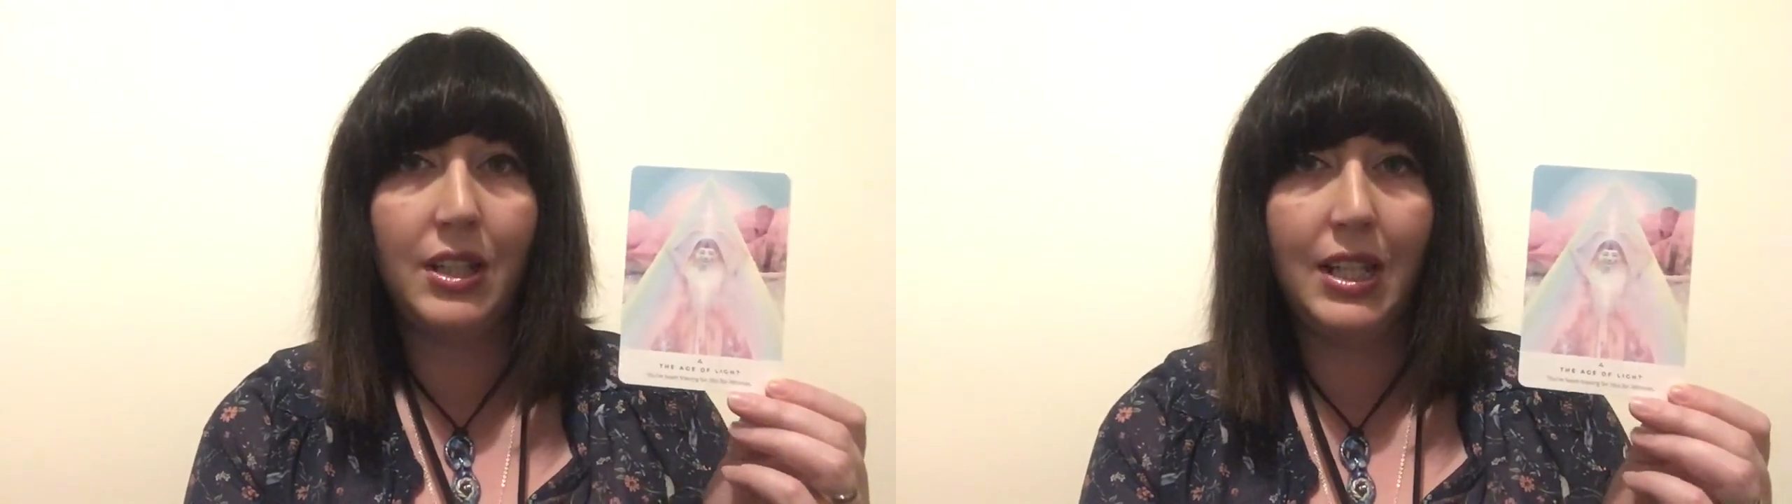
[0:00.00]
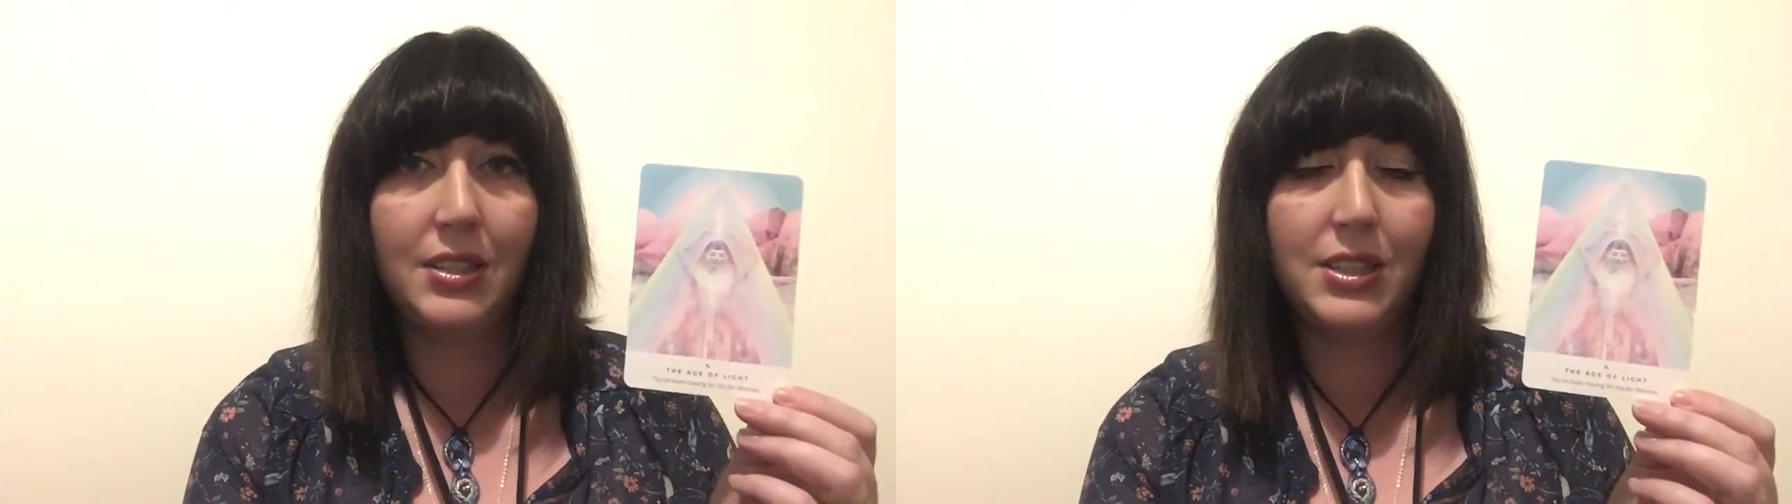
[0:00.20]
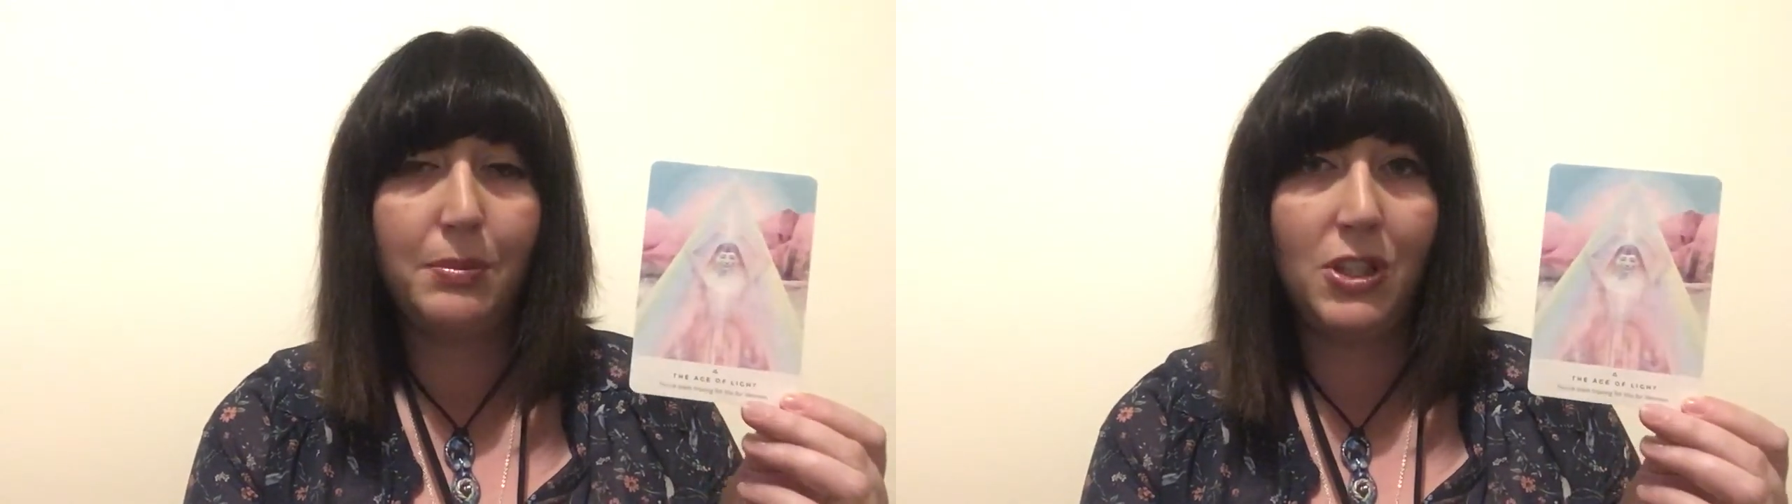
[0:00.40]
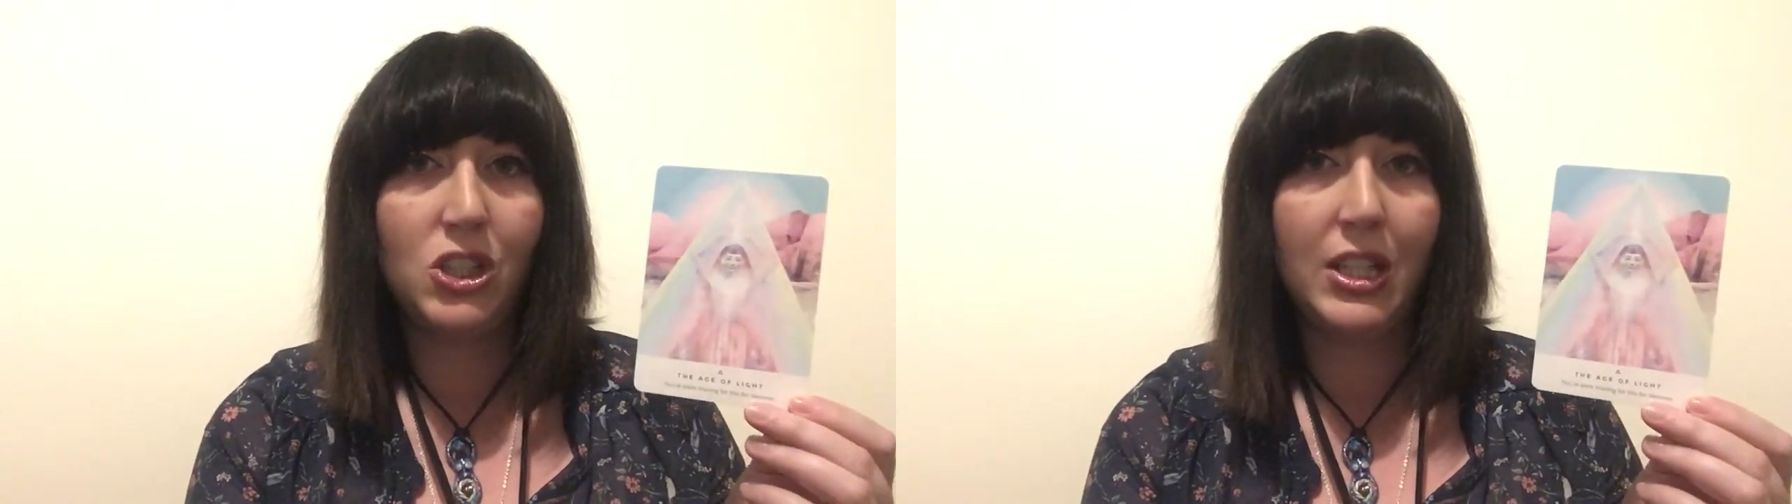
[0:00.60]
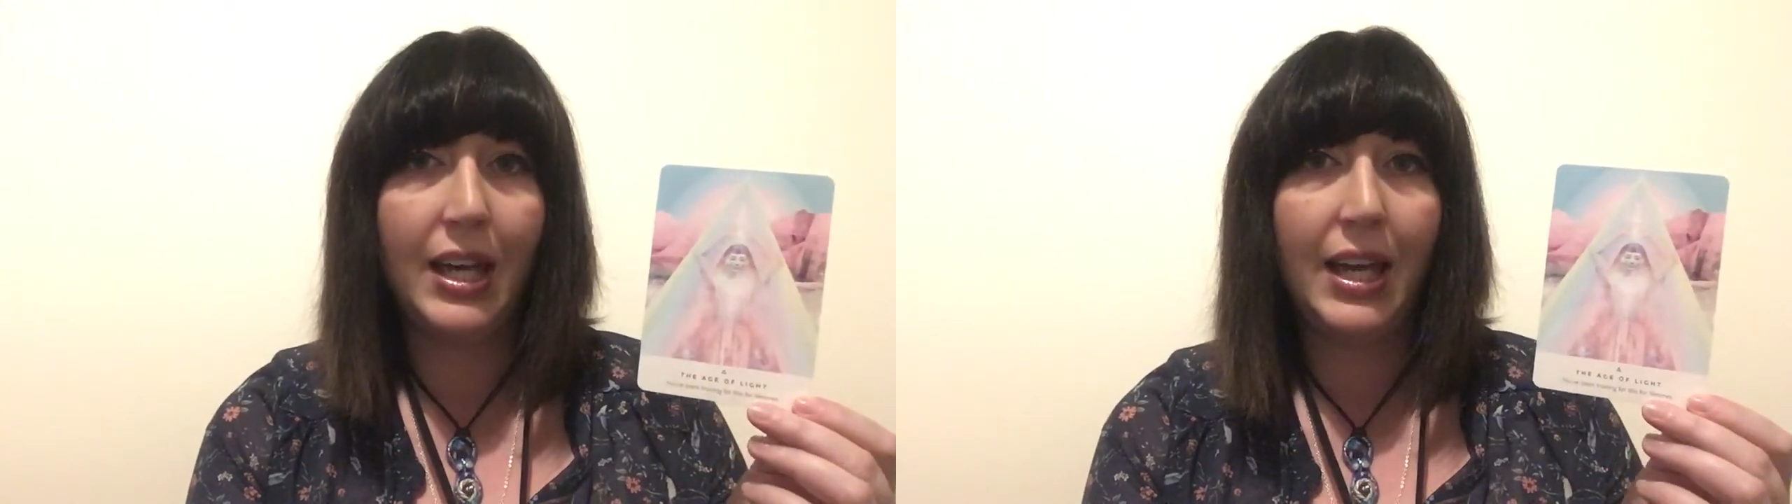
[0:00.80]
that needs to be
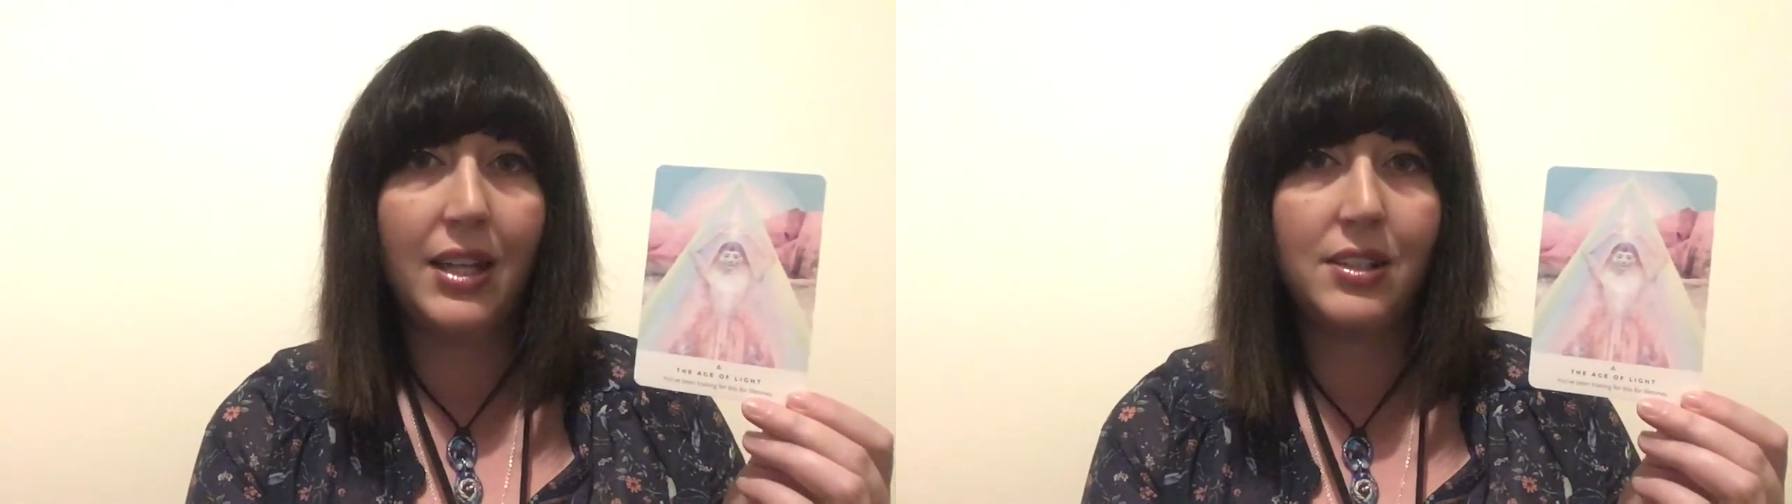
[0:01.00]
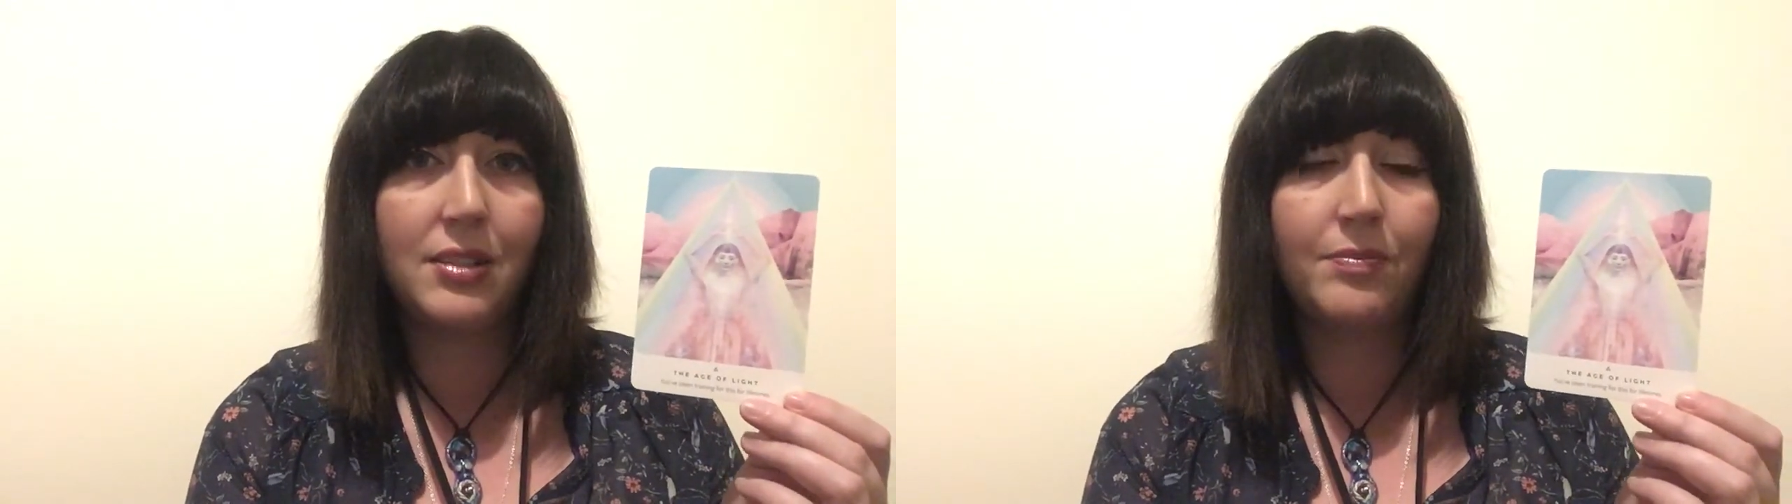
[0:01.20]
shared.